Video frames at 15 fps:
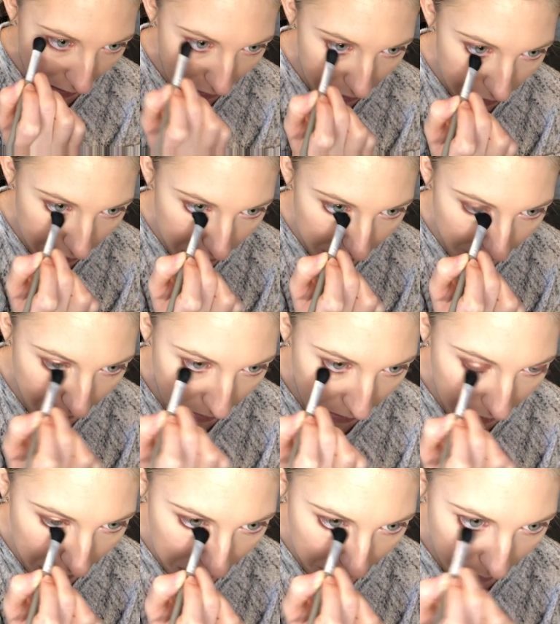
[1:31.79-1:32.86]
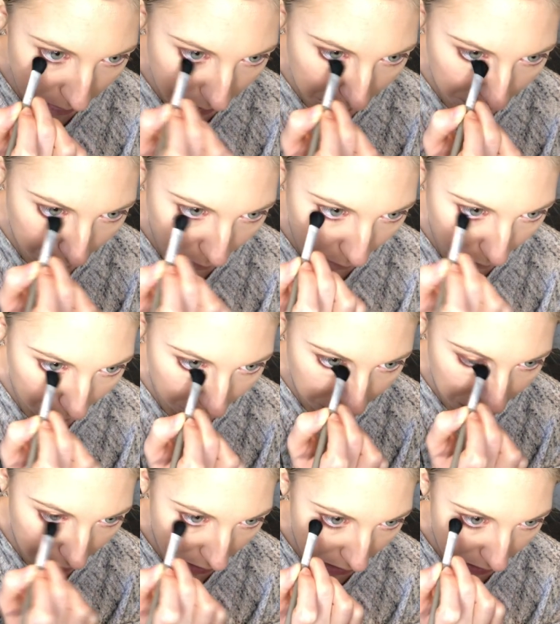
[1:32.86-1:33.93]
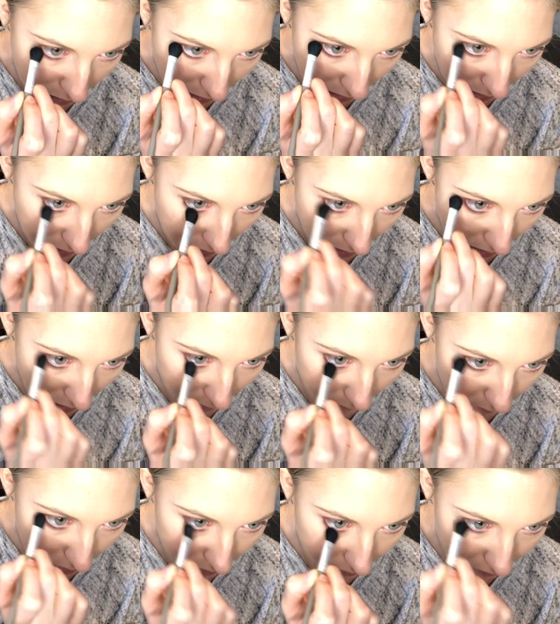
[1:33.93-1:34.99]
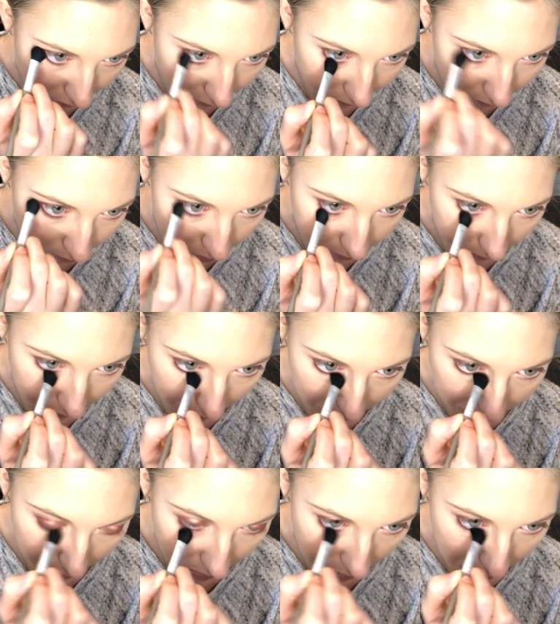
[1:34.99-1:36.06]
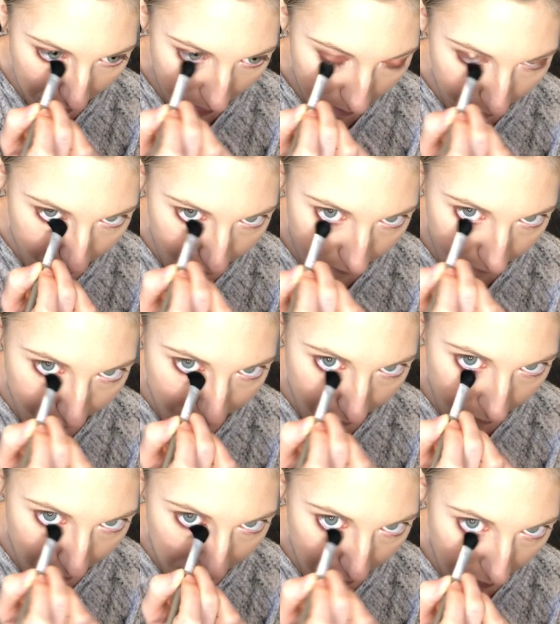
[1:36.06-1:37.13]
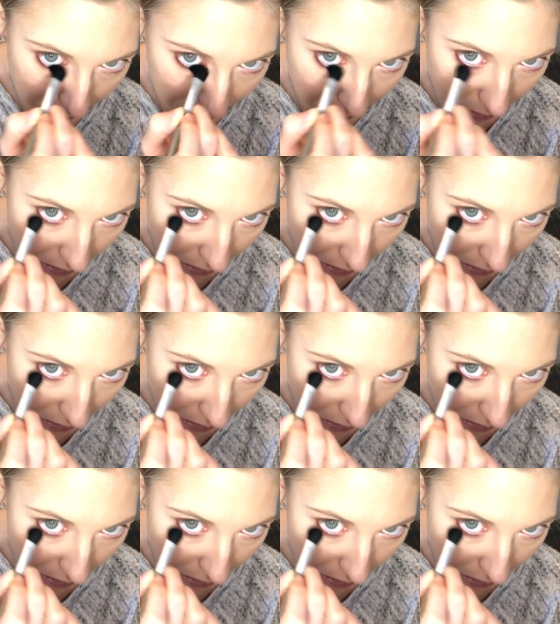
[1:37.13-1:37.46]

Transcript: Just to make it a bit bolder, make it look a bit more rounded.